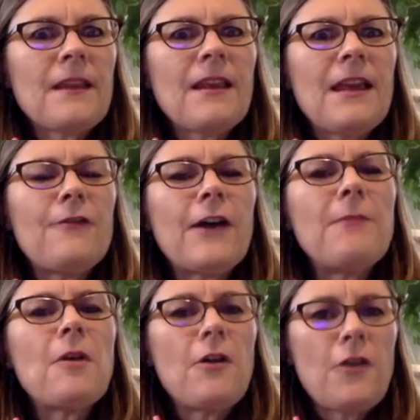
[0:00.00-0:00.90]
if
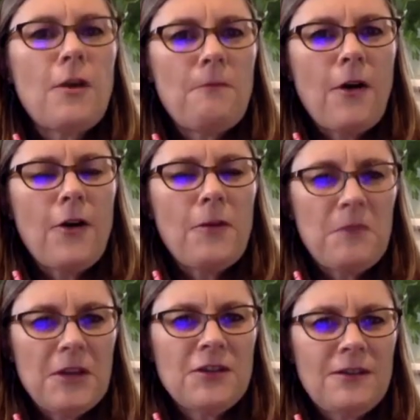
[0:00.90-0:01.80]
I'm on a
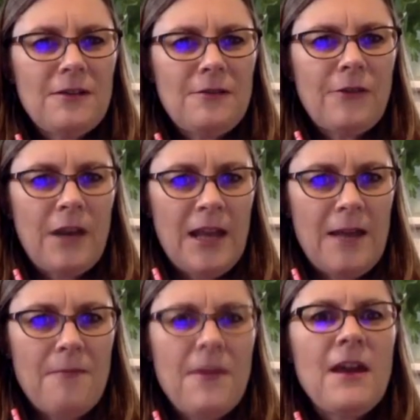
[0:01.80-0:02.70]
mission for
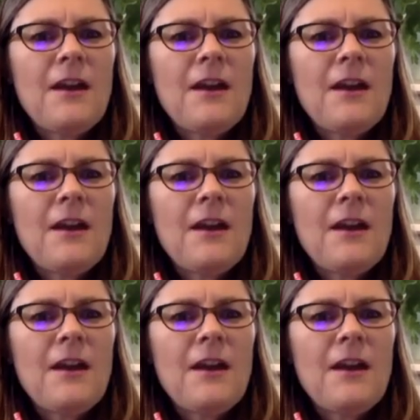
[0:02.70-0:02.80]
him,